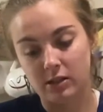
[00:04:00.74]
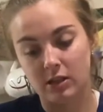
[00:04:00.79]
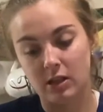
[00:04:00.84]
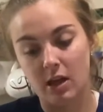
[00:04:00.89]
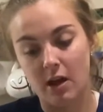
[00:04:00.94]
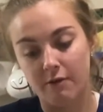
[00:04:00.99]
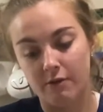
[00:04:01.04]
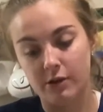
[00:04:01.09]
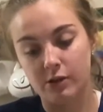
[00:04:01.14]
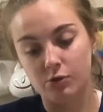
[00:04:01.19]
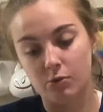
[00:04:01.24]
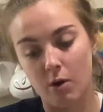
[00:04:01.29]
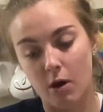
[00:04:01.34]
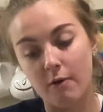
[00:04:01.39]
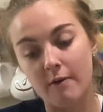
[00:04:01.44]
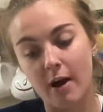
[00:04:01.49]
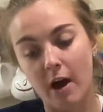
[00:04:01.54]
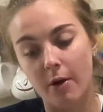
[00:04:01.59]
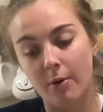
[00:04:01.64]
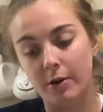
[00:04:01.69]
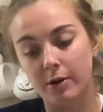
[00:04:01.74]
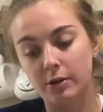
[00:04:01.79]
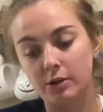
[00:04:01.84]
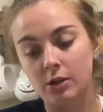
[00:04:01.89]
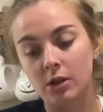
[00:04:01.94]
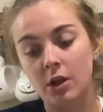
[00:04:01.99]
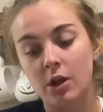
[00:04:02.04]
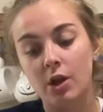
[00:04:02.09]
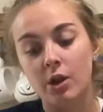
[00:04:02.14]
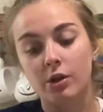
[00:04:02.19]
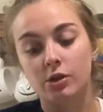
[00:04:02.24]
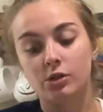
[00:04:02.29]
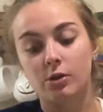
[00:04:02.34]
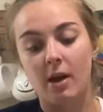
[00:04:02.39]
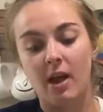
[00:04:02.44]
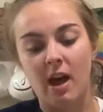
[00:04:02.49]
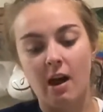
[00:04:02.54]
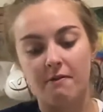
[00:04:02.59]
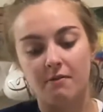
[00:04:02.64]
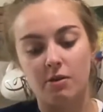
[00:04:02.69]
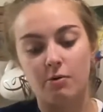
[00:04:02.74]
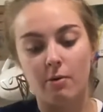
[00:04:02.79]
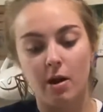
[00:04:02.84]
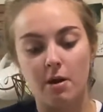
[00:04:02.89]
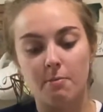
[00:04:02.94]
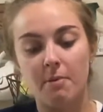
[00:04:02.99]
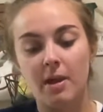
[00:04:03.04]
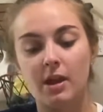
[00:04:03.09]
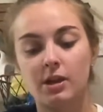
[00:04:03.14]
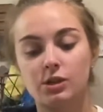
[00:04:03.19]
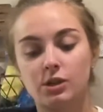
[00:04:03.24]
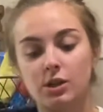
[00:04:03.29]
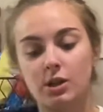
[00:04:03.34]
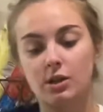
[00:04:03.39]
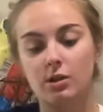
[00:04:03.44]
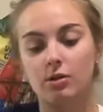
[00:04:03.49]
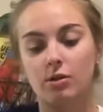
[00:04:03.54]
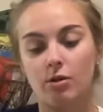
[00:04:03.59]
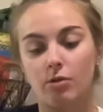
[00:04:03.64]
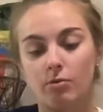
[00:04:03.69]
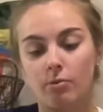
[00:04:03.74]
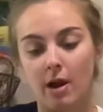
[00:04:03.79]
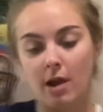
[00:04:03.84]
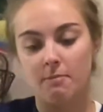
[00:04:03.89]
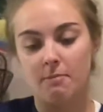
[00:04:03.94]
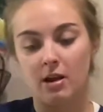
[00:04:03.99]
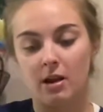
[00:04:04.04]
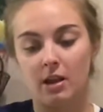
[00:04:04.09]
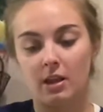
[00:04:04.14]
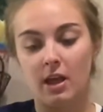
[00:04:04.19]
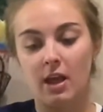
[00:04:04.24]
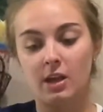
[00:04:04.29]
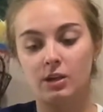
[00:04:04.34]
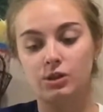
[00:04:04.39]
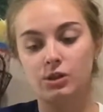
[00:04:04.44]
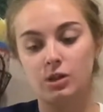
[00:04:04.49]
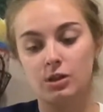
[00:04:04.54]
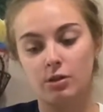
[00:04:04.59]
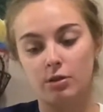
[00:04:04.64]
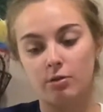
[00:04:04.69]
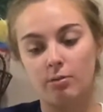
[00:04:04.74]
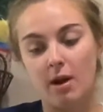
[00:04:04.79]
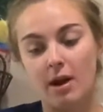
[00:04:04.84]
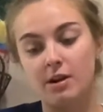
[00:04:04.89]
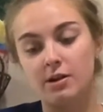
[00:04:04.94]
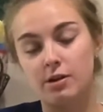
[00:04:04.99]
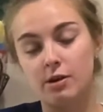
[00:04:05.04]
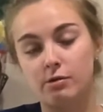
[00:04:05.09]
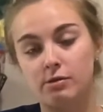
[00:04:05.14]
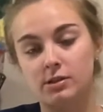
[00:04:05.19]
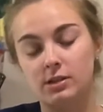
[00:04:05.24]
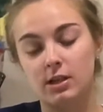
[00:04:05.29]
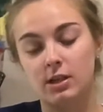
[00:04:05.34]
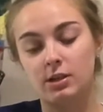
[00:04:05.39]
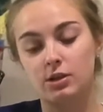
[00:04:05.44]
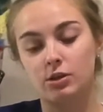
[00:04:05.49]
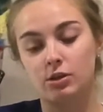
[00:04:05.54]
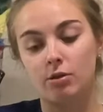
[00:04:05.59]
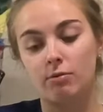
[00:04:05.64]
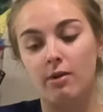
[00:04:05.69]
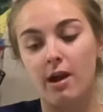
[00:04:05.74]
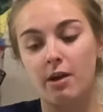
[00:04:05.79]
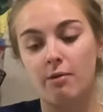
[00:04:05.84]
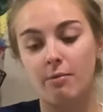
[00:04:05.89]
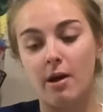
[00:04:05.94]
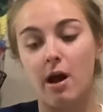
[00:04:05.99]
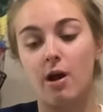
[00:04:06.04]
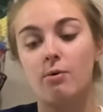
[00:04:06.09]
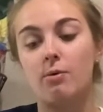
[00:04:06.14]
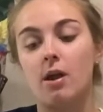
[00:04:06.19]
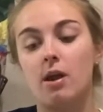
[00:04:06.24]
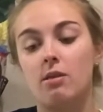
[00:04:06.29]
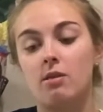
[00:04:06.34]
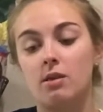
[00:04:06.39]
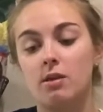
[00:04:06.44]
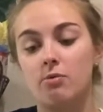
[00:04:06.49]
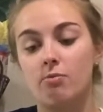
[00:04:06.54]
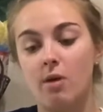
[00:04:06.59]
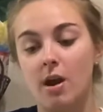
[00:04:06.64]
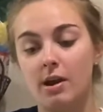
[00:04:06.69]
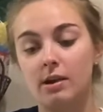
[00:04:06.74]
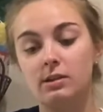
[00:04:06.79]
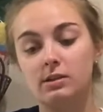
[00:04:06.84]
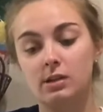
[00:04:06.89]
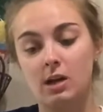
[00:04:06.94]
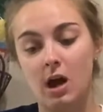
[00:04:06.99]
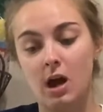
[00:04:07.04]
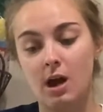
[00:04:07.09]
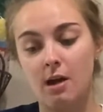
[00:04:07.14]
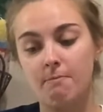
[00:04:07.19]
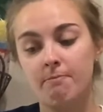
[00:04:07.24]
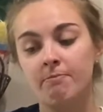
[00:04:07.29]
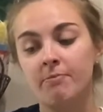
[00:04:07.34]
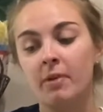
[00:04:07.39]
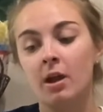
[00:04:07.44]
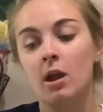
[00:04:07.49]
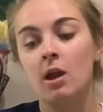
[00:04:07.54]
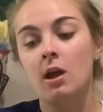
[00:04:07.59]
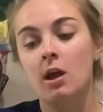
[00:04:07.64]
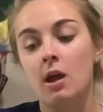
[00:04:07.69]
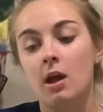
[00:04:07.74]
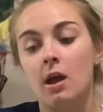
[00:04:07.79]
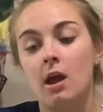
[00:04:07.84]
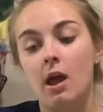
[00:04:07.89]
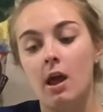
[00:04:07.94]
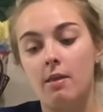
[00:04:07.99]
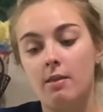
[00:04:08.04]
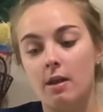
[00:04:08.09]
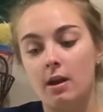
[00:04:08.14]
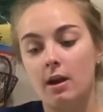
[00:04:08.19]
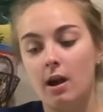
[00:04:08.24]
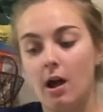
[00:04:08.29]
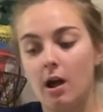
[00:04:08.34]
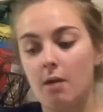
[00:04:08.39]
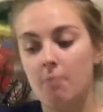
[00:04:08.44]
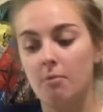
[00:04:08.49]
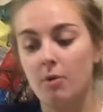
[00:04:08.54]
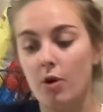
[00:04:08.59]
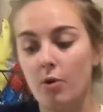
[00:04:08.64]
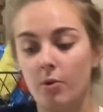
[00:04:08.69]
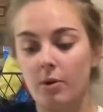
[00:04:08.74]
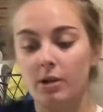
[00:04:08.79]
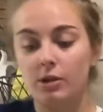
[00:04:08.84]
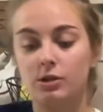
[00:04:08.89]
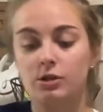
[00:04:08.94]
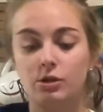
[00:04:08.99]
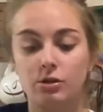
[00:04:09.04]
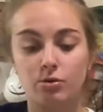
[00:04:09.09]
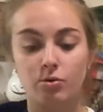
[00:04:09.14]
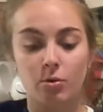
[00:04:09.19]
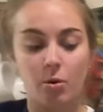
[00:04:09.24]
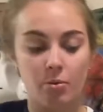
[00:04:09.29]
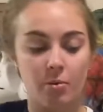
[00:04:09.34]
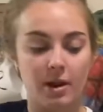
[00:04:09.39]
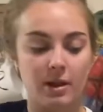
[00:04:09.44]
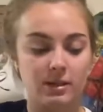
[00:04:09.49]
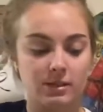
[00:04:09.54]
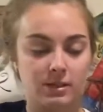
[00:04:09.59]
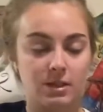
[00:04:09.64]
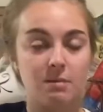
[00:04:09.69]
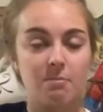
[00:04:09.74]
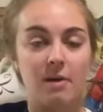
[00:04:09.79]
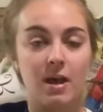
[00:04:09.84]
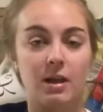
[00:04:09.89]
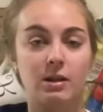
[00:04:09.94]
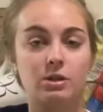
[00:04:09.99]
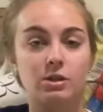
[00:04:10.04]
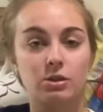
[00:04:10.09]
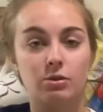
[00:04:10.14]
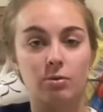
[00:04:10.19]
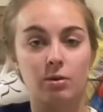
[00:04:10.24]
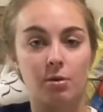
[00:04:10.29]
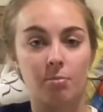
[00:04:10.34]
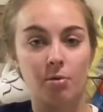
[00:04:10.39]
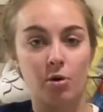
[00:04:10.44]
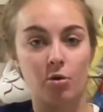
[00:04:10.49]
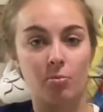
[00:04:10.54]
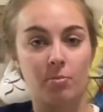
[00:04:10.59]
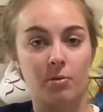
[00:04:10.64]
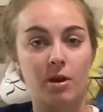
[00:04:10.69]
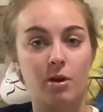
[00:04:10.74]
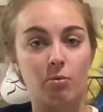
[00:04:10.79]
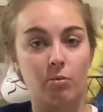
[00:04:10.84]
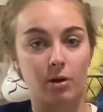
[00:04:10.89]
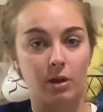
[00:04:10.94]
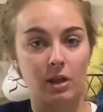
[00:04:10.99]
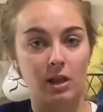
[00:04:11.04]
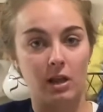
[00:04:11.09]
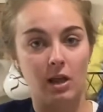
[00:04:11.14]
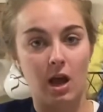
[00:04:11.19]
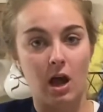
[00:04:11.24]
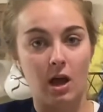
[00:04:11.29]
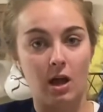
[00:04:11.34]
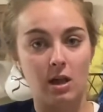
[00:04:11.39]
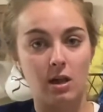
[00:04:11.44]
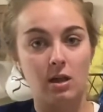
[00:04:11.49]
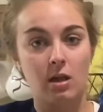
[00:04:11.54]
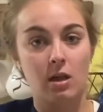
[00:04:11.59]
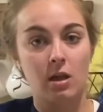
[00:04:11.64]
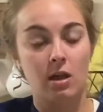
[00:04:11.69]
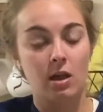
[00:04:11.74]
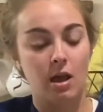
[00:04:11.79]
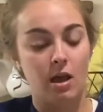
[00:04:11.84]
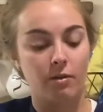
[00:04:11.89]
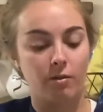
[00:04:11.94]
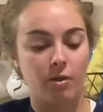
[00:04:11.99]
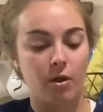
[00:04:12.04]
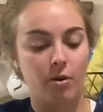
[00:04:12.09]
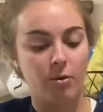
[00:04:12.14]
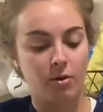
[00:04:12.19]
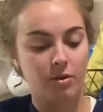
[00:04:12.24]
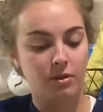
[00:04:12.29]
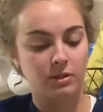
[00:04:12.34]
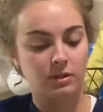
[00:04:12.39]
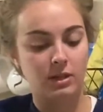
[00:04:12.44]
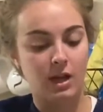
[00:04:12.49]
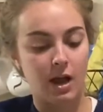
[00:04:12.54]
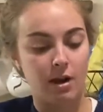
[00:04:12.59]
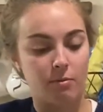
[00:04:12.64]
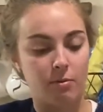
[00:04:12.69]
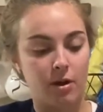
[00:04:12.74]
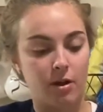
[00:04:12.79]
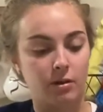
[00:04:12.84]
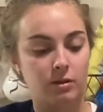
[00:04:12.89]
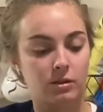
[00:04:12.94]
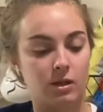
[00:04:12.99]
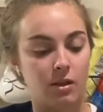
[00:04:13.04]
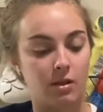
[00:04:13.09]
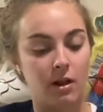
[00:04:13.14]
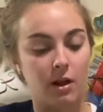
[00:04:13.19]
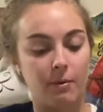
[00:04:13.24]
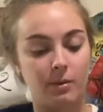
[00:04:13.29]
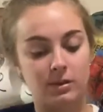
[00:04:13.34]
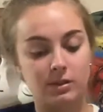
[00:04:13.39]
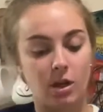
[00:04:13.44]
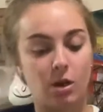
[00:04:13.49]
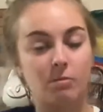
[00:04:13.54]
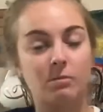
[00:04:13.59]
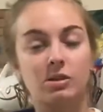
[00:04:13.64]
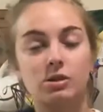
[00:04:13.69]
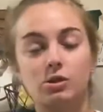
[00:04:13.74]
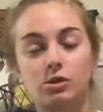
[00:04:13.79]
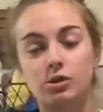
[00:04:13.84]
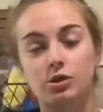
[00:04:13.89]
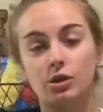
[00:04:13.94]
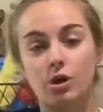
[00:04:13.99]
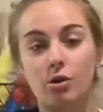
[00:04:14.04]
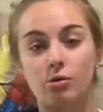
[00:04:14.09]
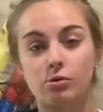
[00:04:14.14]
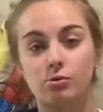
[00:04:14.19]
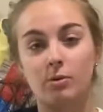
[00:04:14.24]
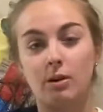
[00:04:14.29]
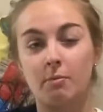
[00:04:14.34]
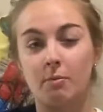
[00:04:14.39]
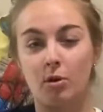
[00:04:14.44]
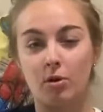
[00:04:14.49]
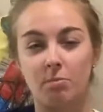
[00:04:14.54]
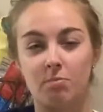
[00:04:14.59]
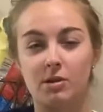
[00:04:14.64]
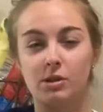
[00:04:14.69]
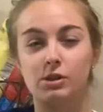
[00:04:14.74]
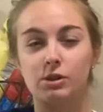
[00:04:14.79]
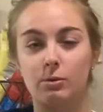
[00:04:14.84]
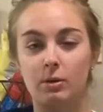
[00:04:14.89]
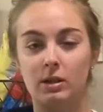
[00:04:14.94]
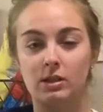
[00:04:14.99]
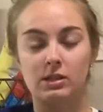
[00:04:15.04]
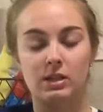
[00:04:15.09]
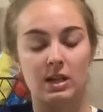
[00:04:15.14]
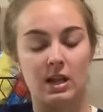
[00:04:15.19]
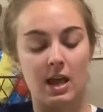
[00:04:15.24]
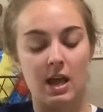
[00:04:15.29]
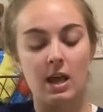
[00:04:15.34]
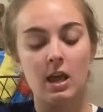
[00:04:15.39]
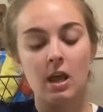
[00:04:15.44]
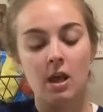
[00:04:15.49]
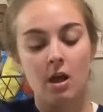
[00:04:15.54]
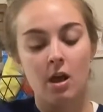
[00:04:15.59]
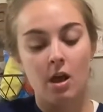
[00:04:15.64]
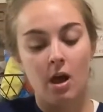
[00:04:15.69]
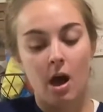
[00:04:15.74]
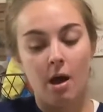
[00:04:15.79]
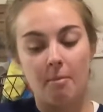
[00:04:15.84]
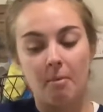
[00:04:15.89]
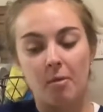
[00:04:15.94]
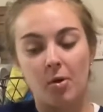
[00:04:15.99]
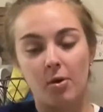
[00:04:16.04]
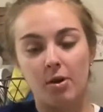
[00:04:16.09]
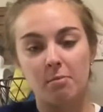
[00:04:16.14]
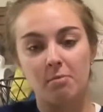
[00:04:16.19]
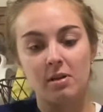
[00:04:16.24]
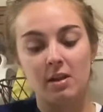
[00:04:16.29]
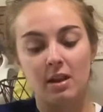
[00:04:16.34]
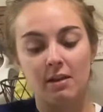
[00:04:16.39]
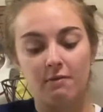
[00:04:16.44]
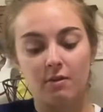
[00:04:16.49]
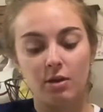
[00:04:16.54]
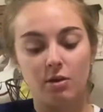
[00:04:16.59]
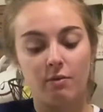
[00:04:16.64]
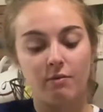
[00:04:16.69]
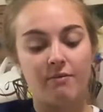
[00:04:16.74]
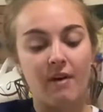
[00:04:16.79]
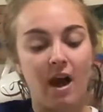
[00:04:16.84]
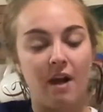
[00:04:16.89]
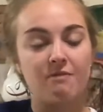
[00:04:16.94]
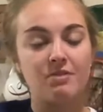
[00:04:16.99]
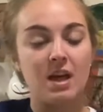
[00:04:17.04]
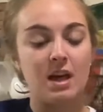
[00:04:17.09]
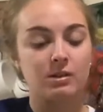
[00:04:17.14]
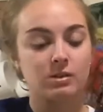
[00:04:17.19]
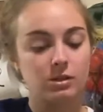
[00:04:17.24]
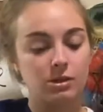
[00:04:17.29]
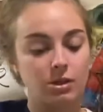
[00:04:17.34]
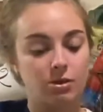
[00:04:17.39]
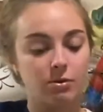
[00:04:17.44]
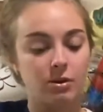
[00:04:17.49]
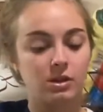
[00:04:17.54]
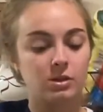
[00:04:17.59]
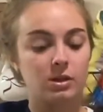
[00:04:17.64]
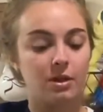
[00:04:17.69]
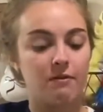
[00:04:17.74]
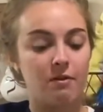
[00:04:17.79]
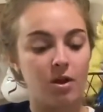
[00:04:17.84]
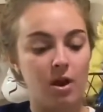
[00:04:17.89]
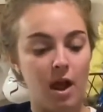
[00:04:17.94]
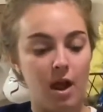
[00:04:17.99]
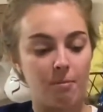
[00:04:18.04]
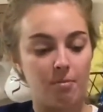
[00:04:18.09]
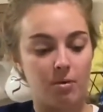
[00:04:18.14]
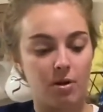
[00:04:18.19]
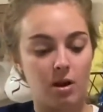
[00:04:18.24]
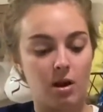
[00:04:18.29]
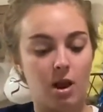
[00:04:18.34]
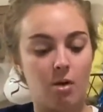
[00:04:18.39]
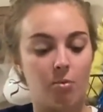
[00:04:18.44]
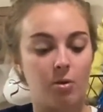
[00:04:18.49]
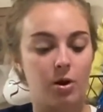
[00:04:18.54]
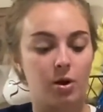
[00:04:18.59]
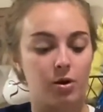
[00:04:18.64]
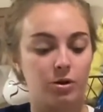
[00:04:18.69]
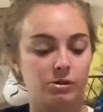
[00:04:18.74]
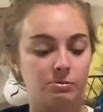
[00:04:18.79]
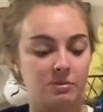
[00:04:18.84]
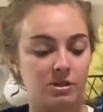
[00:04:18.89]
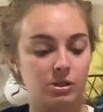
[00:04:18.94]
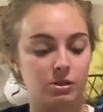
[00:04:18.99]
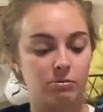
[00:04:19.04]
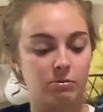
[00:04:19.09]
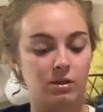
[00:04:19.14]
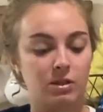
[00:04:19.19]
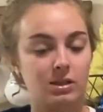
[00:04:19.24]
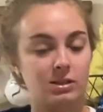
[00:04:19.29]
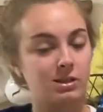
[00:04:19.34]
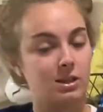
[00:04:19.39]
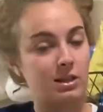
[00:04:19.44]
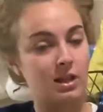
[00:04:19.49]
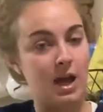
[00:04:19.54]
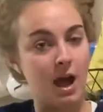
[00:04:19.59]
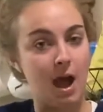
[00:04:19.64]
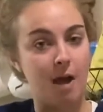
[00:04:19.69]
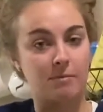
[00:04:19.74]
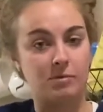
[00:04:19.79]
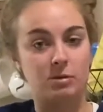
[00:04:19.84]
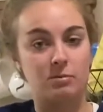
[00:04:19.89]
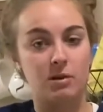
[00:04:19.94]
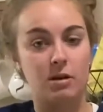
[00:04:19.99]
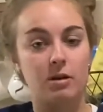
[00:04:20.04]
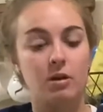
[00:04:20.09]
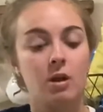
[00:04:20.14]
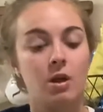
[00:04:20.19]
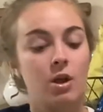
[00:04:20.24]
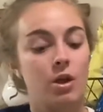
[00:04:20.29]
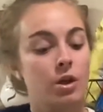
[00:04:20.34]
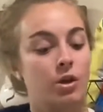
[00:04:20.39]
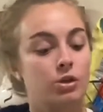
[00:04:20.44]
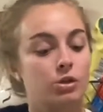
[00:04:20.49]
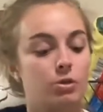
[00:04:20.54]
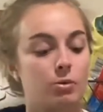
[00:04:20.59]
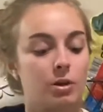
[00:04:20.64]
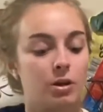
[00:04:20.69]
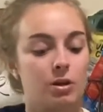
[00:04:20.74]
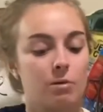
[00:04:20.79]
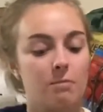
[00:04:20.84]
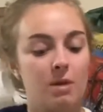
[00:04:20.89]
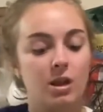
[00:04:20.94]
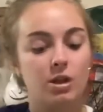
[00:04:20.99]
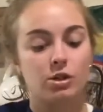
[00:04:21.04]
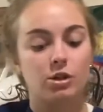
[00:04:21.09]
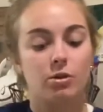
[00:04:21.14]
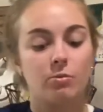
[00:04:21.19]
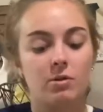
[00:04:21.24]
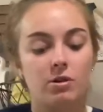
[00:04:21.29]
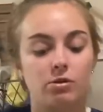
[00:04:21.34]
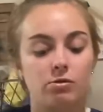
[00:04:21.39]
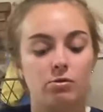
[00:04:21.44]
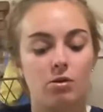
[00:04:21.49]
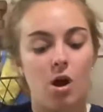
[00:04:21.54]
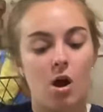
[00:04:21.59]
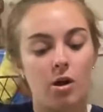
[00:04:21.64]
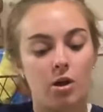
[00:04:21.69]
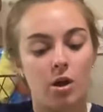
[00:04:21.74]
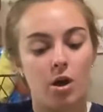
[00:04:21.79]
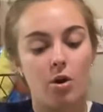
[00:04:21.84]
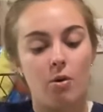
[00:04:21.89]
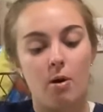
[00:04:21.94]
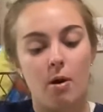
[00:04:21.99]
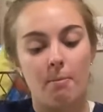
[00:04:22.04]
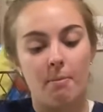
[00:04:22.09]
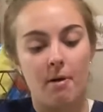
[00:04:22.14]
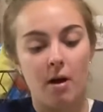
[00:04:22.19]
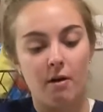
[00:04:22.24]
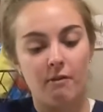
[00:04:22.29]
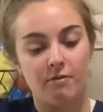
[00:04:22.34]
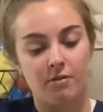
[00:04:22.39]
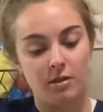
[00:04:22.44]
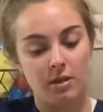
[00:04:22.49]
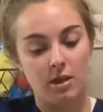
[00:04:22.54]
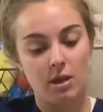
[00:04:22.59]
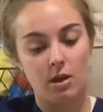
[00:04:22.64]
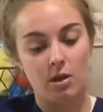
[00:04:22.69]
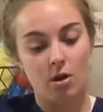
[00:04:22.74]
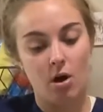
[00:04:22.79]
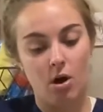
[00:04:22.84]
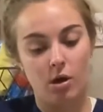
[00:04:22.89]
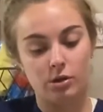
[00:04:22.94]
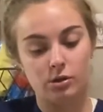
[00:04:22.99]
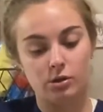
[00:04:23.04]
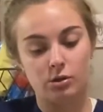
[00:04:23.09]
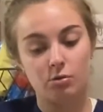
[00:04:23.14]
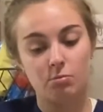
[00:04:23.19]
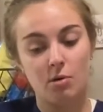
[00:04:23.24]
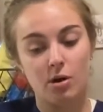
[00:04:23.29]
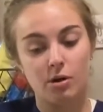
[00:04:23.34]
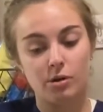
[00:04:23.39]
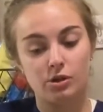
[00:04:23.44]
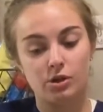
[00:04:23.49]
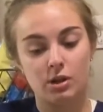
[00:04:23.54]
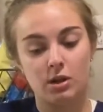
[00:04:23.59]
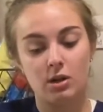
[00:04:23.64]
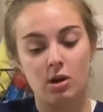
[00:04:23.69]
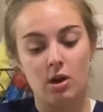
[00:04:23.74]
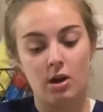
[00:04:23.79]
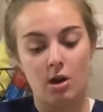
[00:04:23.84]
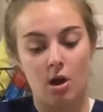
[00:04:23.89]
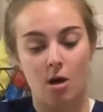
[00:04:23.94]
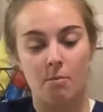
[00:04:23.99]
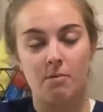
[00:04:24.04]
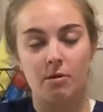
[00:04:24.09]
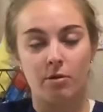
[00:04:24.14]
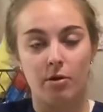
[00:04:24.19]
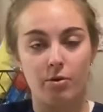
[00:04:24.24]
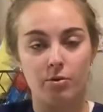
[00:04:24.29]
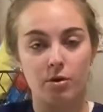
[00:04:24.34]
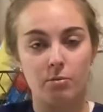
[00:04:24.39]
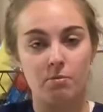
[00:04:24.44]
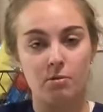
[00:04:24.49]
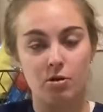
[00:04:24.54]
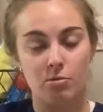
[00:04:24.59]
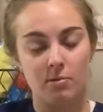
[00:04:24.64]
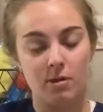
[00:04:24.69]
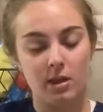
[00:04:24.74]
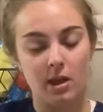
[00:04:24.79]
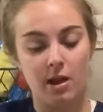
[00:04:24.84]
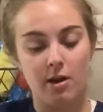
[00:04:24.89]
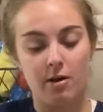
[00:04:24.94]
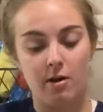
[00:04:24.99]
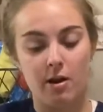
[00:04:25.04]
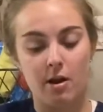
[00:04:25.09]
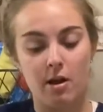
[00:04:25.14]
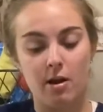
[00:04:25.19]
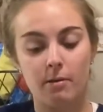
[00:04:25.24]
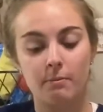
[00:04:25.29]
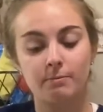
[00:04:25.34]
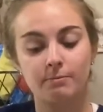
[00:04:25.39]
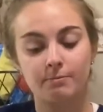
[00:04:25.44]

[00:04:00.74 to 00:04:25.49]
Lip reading: every 12 hours. So I have the right patient, the right medication, the right dosage, the right route, and the right time. And then I'm going to raise the bed to an appropriate working height and lower the side rails. And then I would tell Mr. Jones what I'm going to be doing today. I'm going to be giving you 5,000 units of your heparin, and we're going to be doing this in the abdomen. So we're going to make sure we do not go above the costal margin and not below the pubic area.